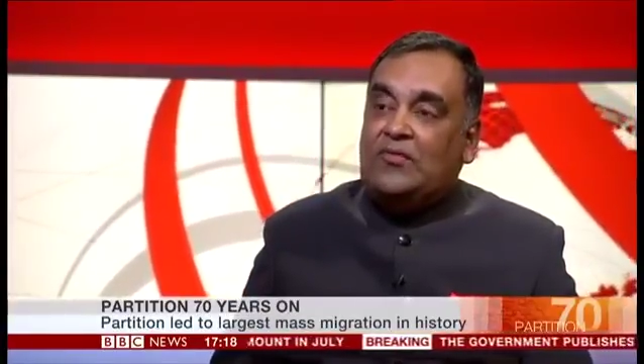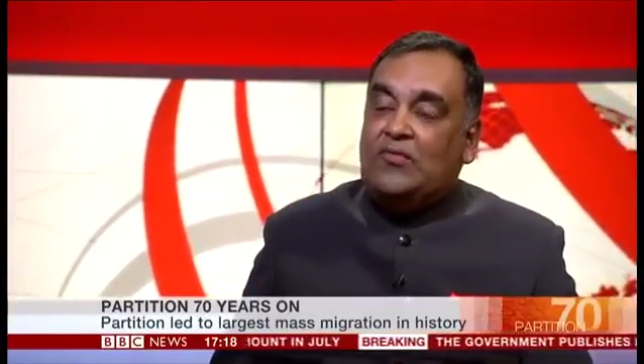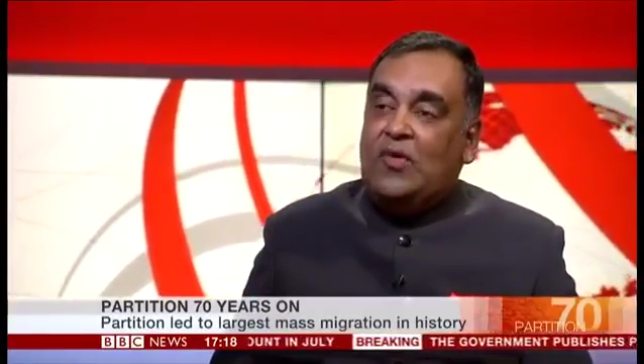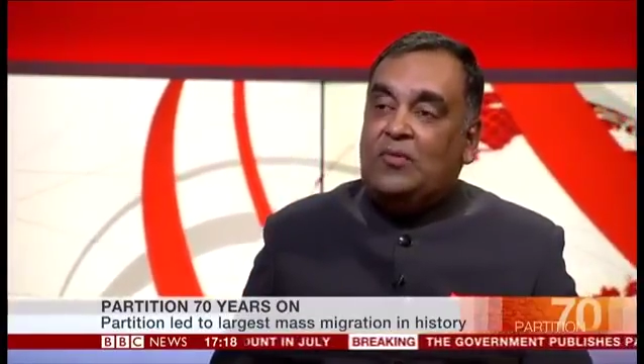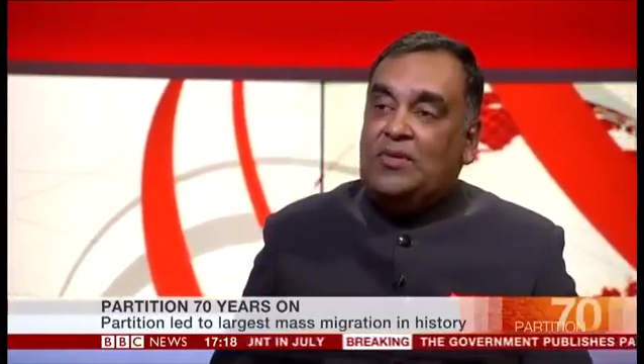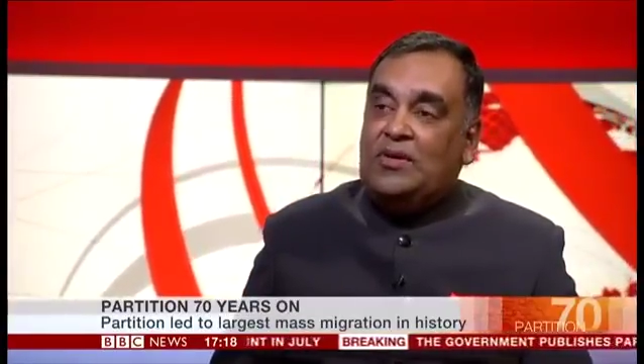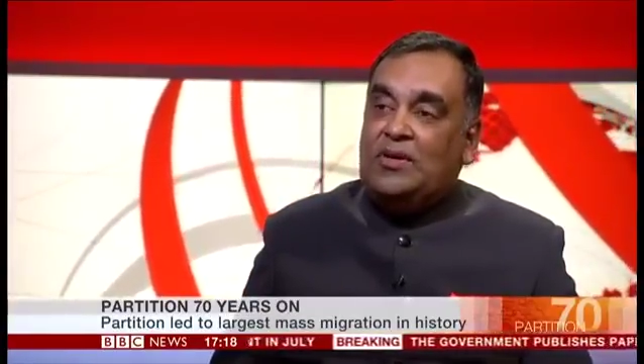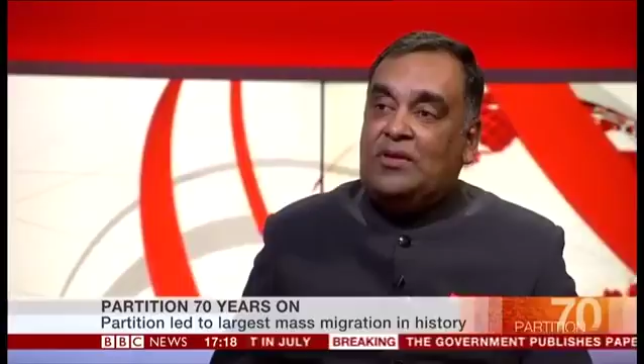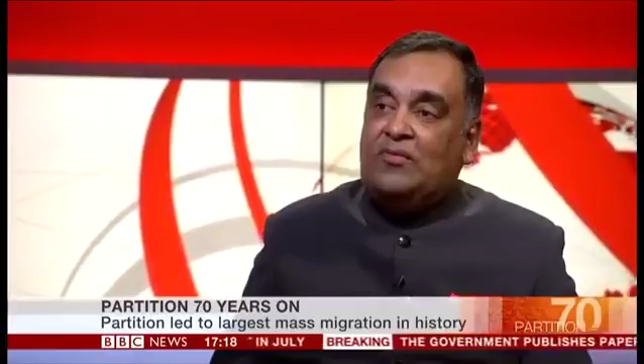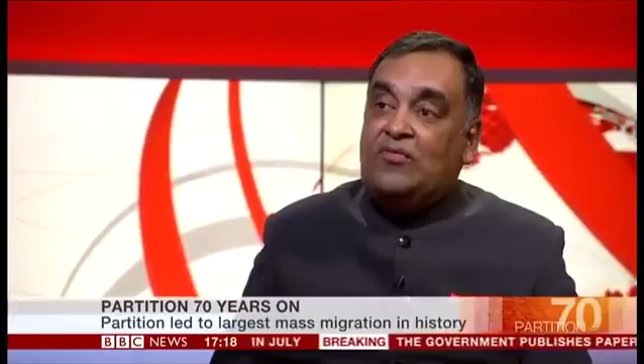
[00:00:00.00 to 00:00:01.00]
from
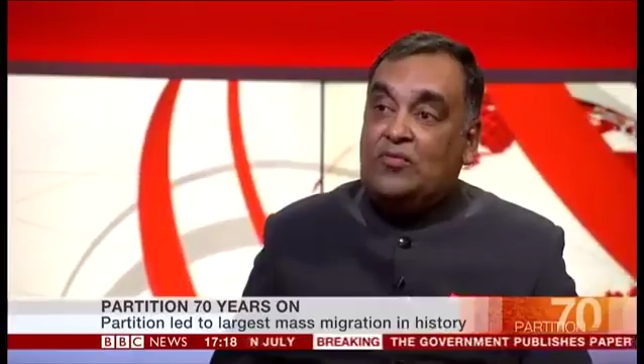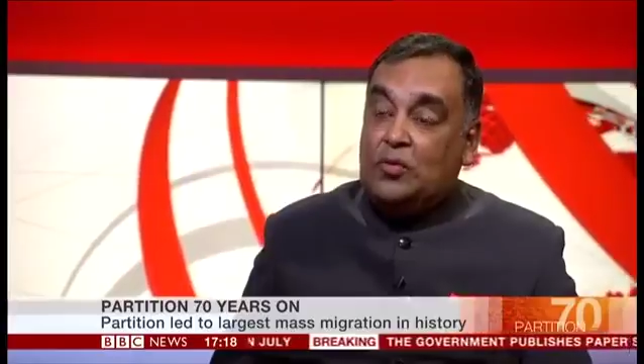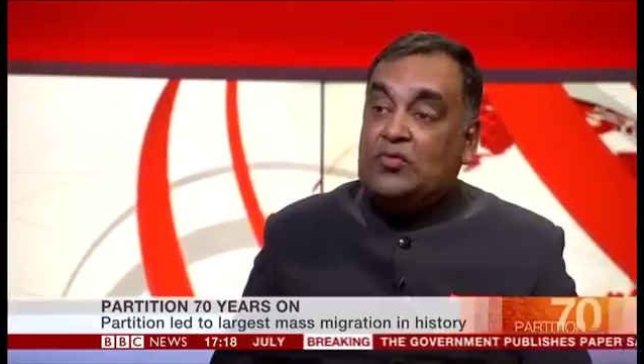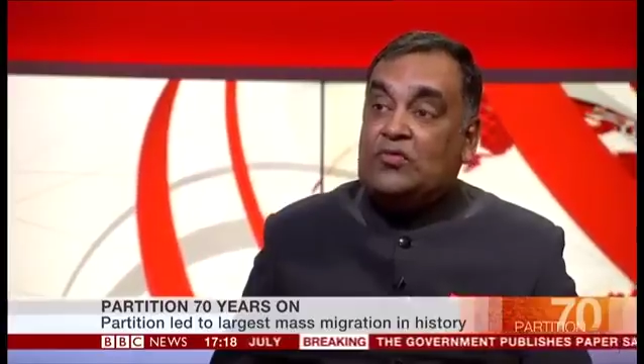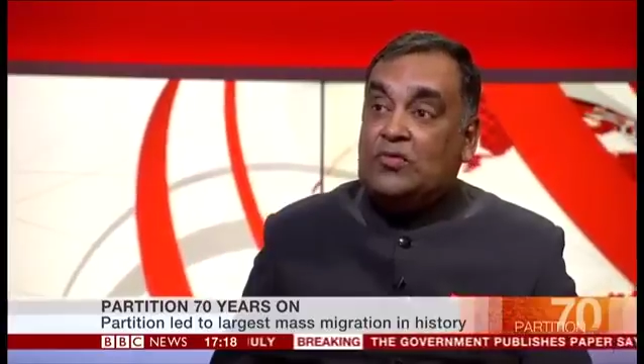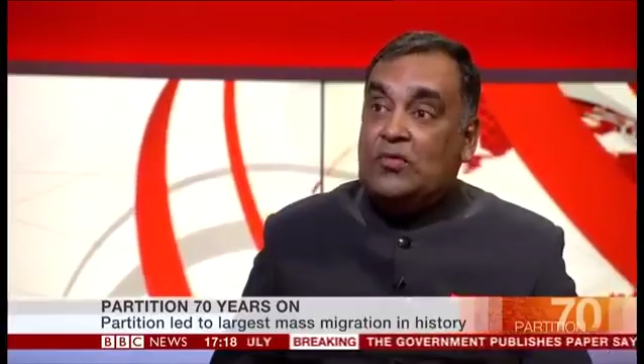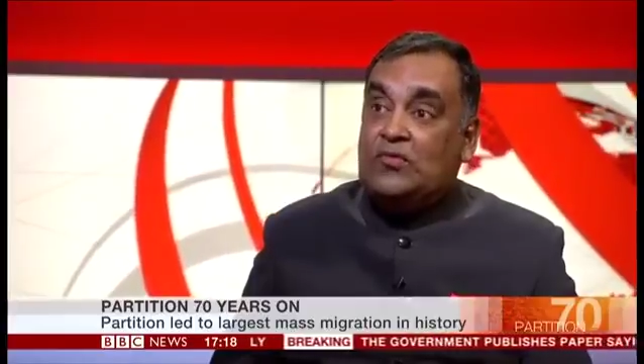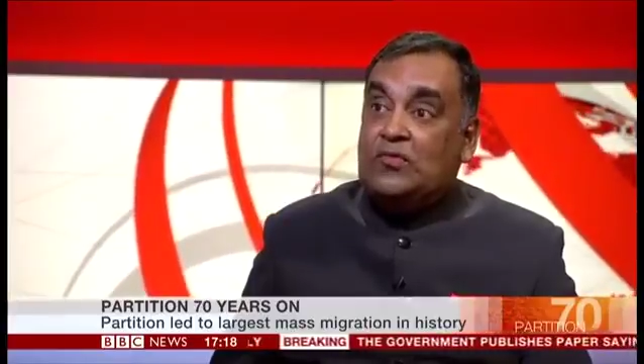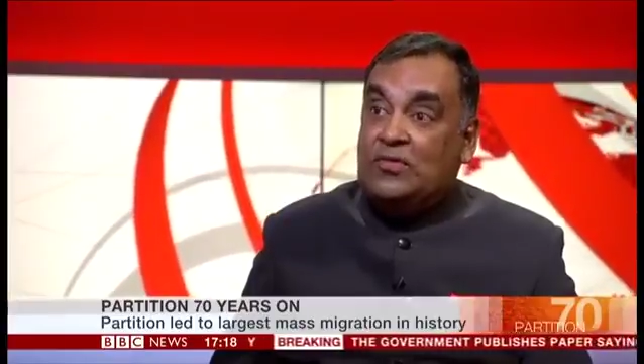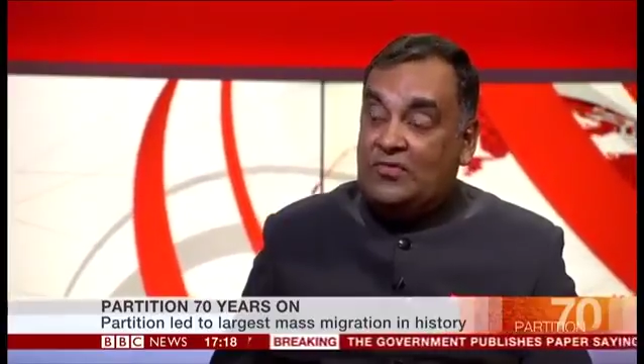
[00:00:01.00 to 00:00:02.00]
the fruits
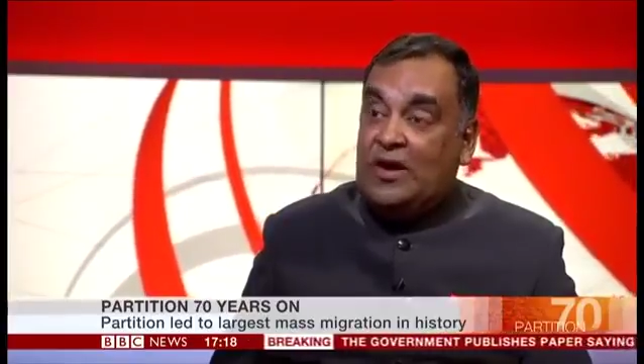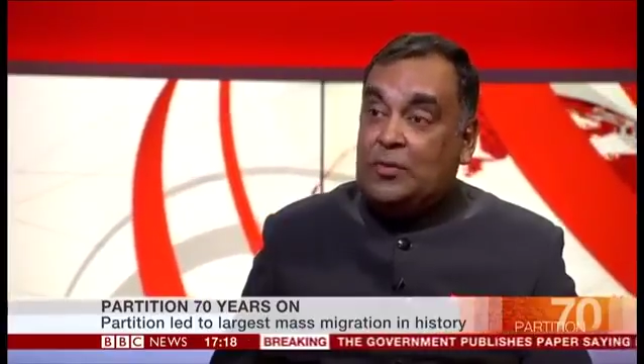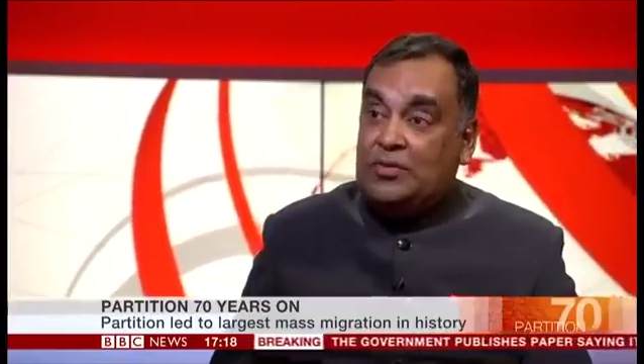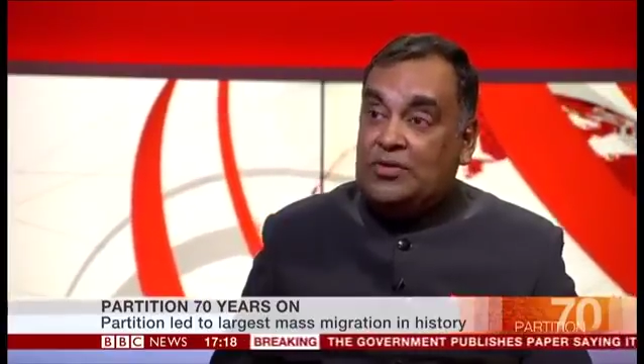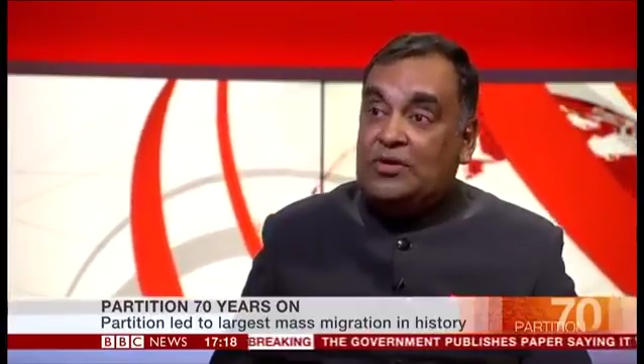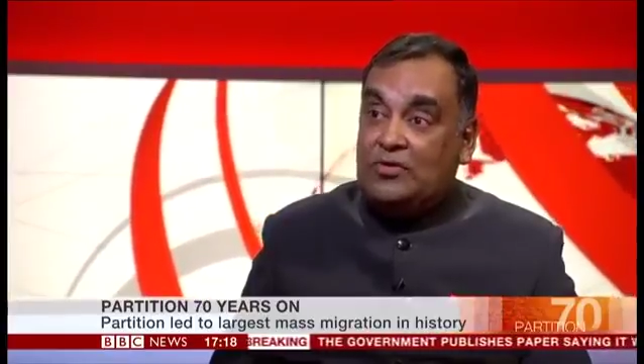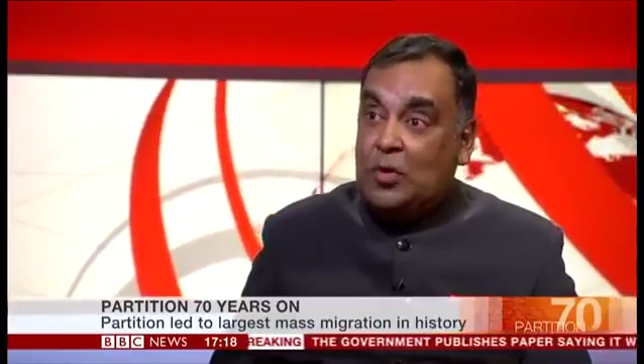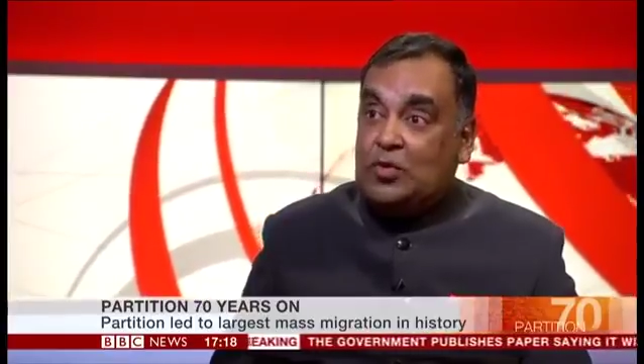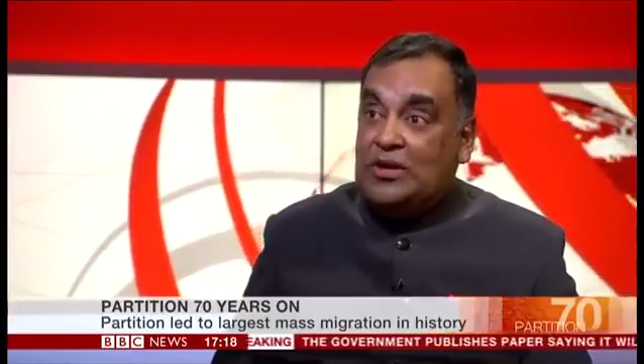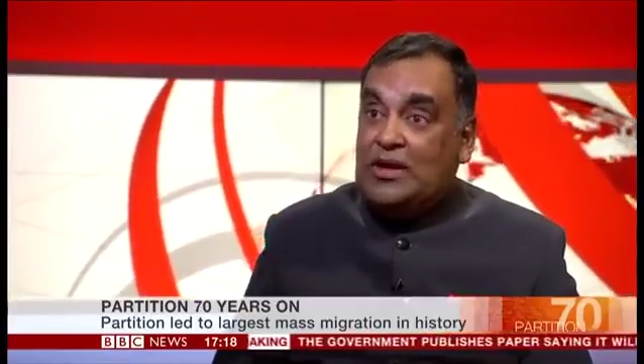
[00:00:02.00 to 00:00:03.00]
of development and
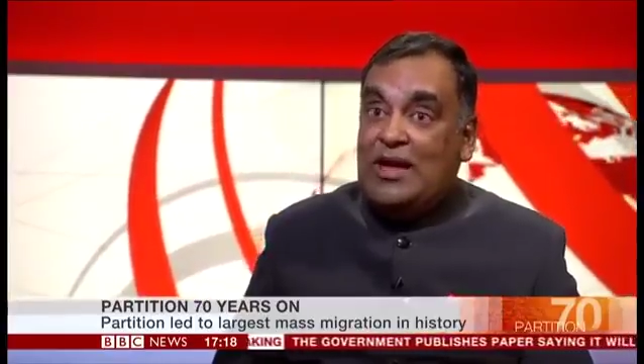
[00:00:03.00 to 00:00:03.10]
growth.